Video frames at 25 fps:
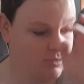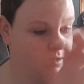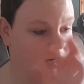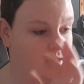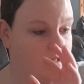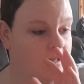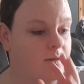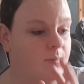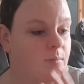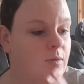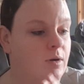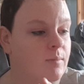
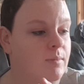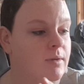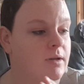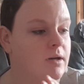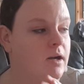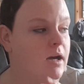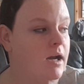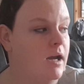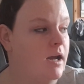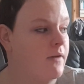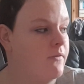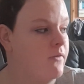At the moment
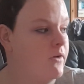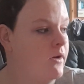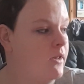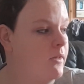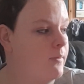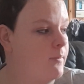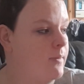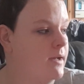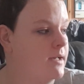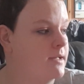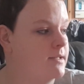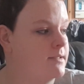I have another
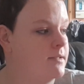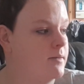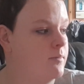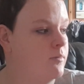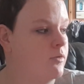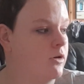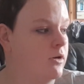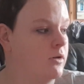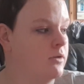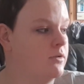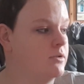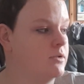pair
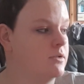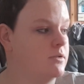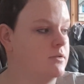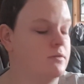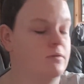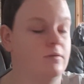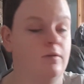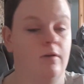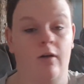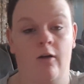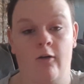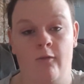somewhere else
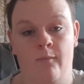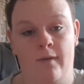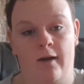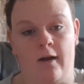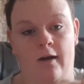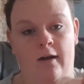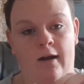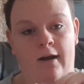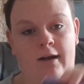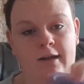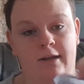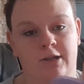of
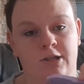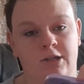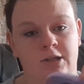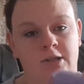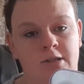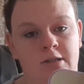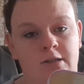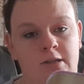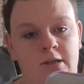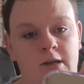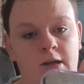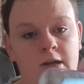
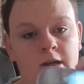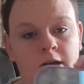eyelashes,